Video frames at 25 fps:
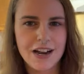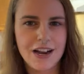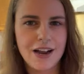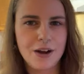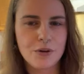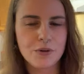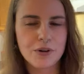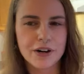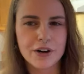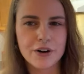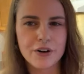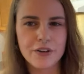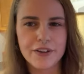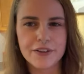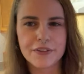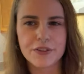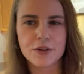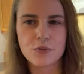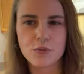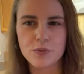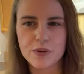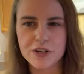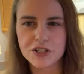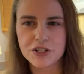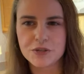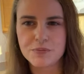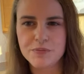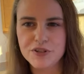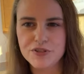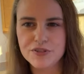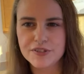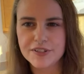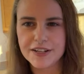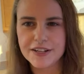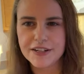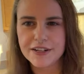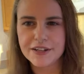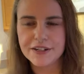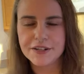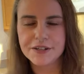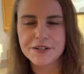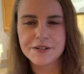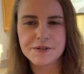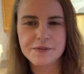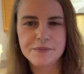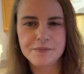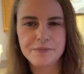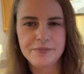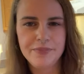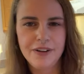I want to go to like the Witch
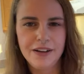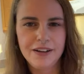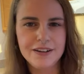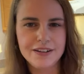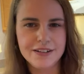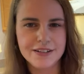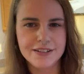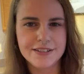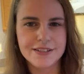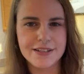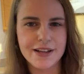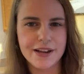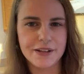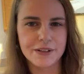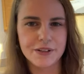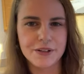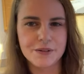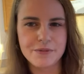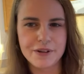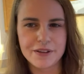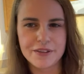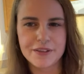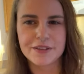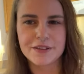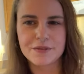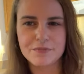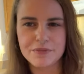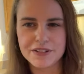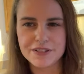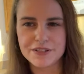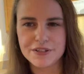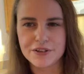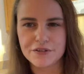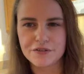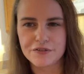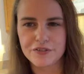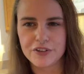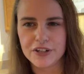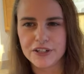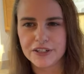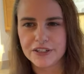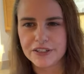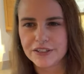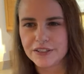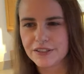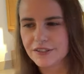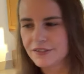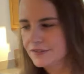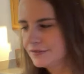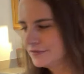Museum in Salem. I think that'd be so
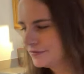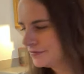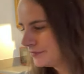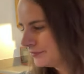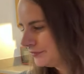fun.